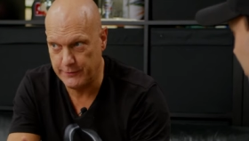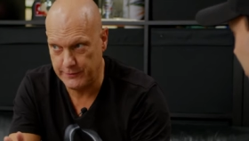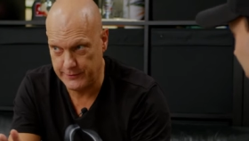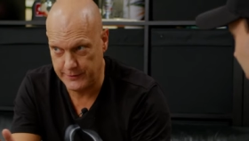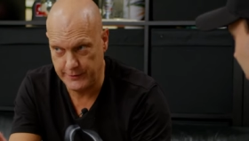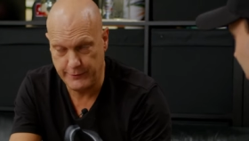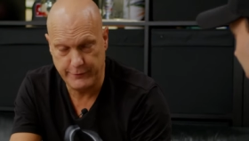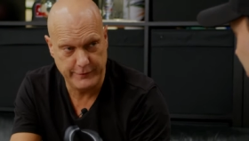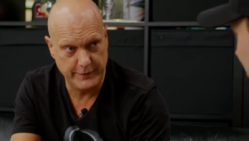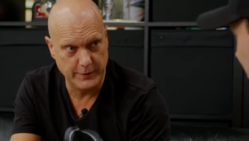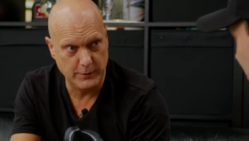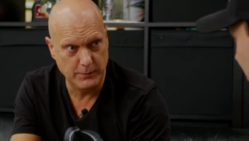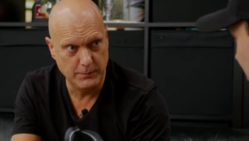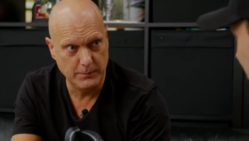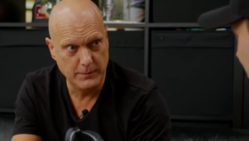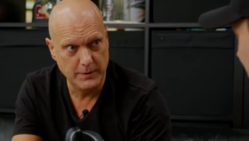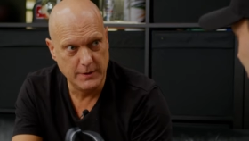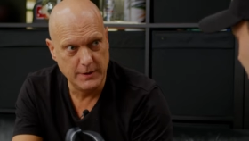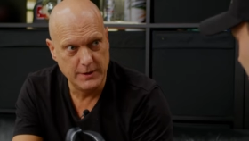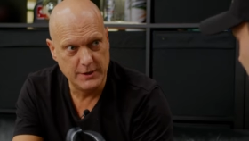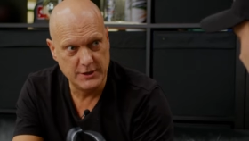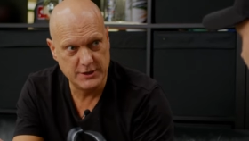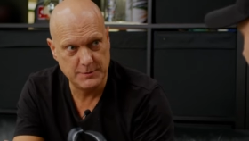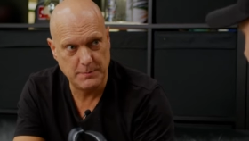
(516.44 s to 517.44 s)
your, your film,
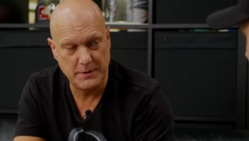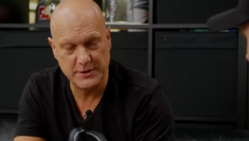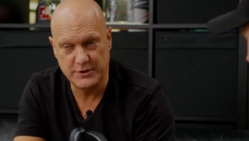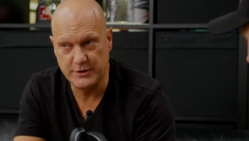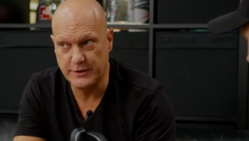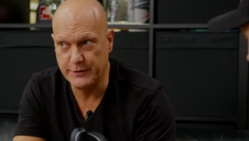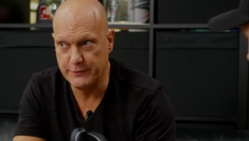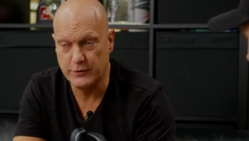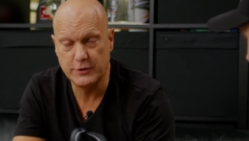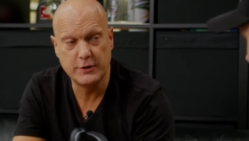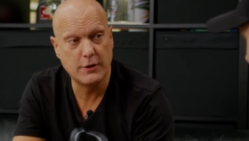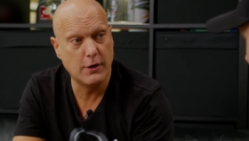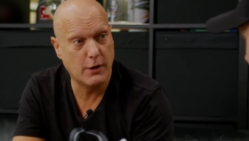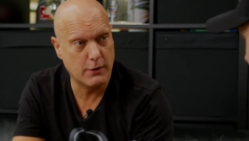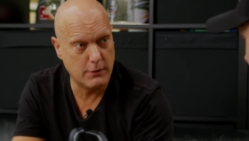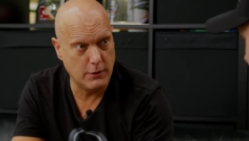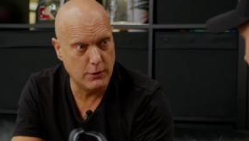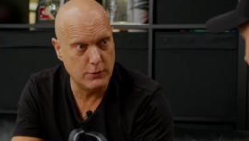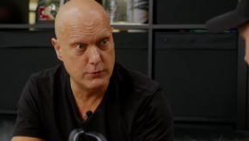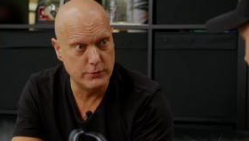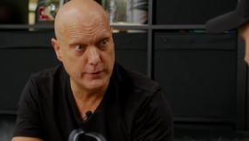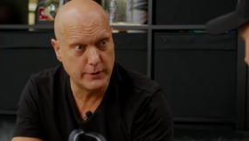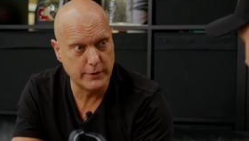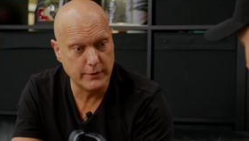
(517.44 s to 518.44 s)
sure. especially for the
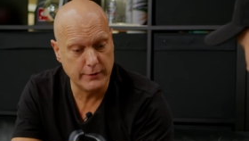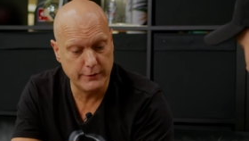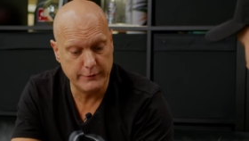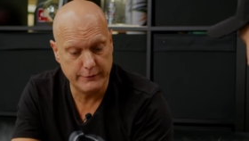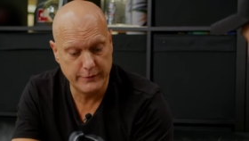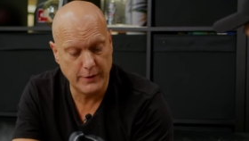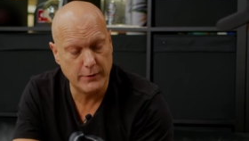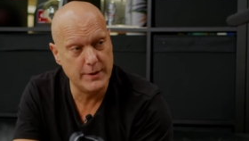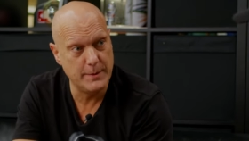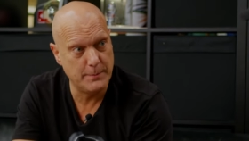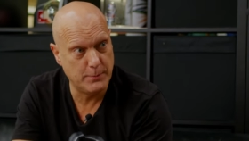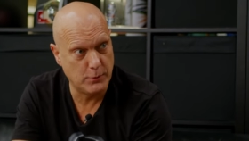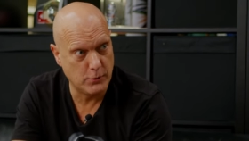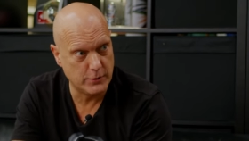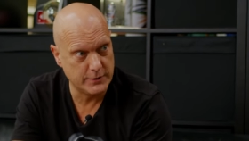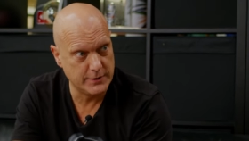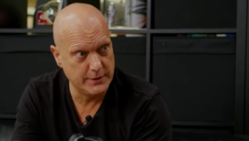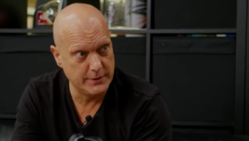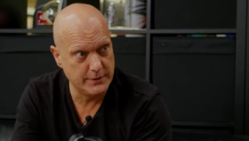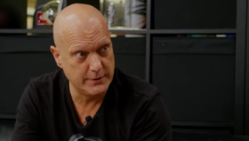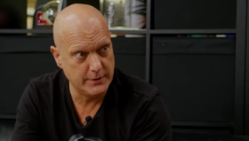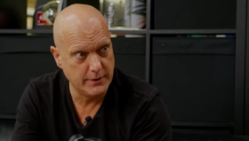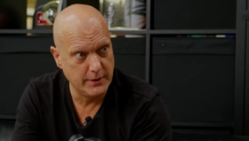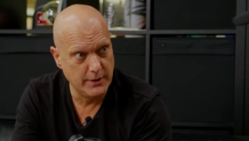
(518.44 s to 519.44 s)
car owner. Right. Very
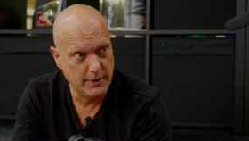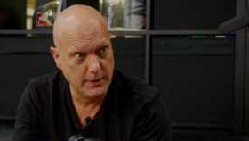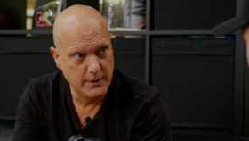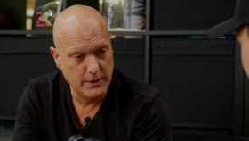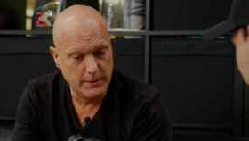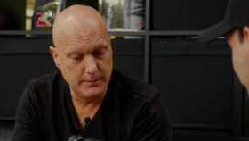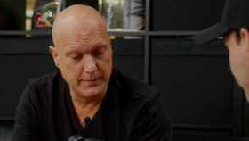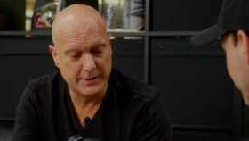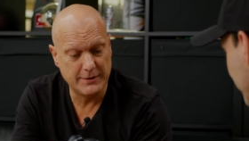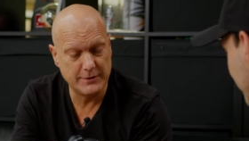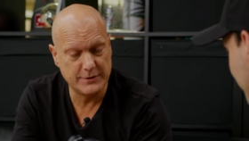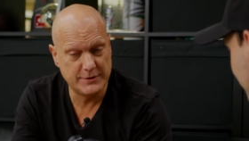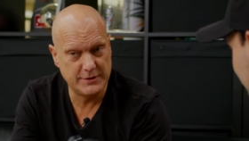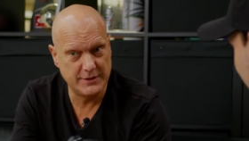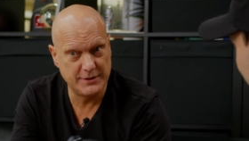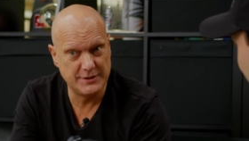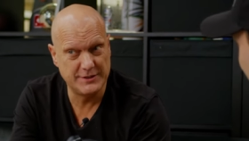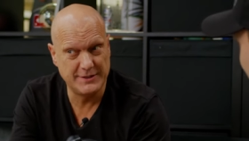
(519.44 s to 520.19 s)
important. Yeah. Because